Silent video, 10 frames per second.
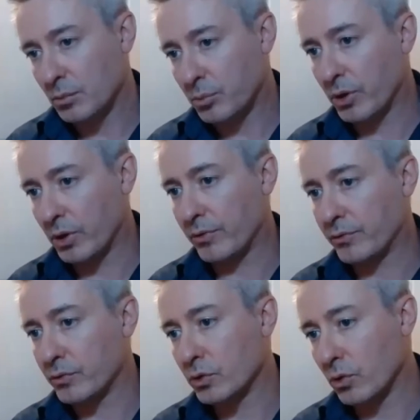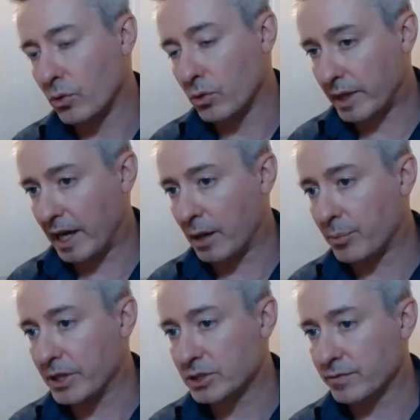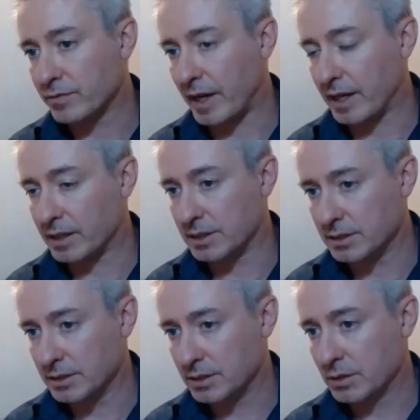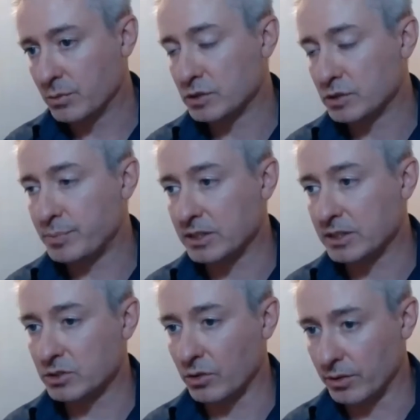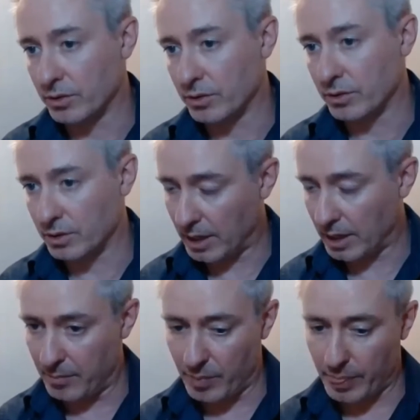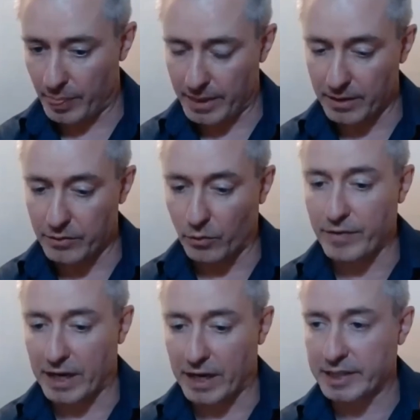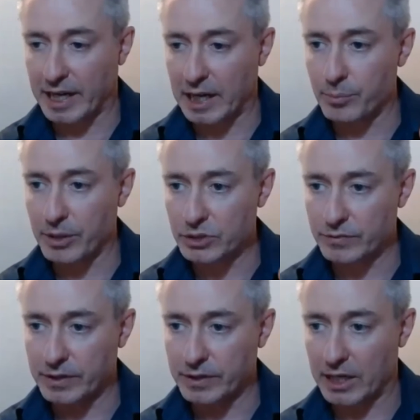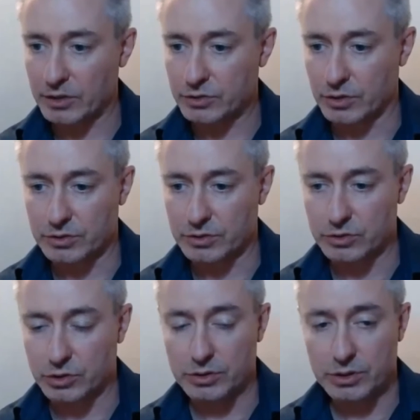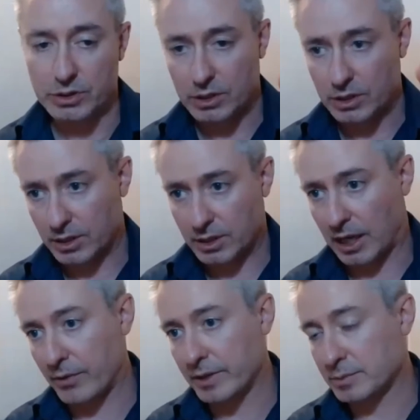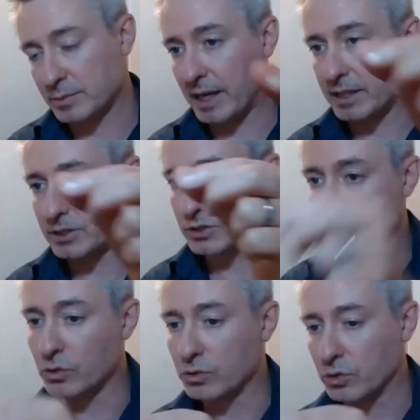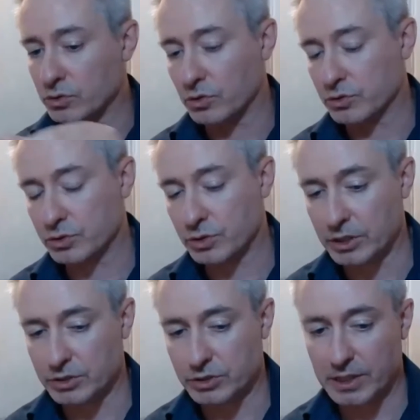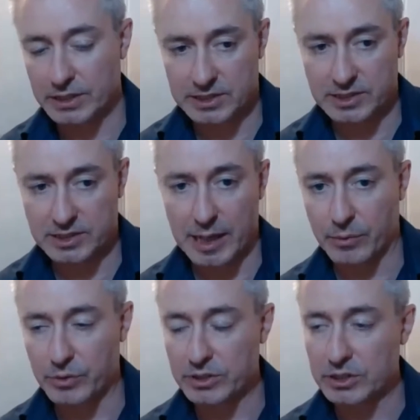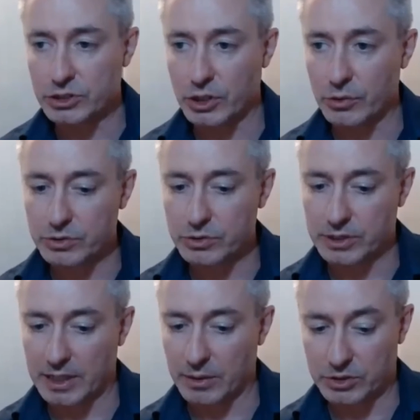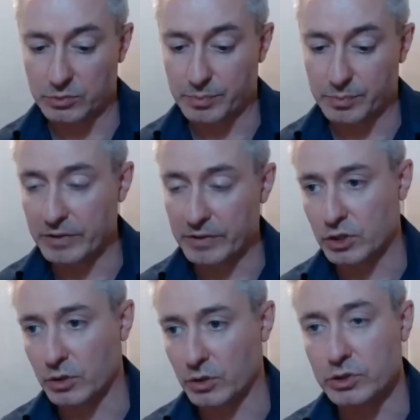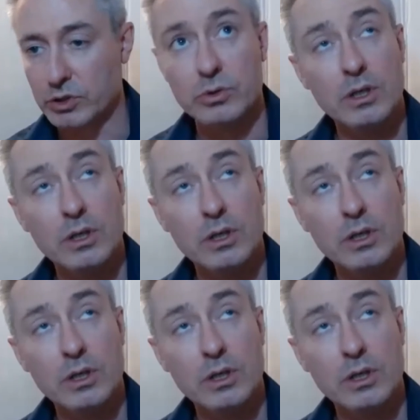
put it through your calibration factor, which is based on your factory calibration of the electrodes, and turn current back into glucose concentration. So there's a step that we didn't show you today, but we've shown you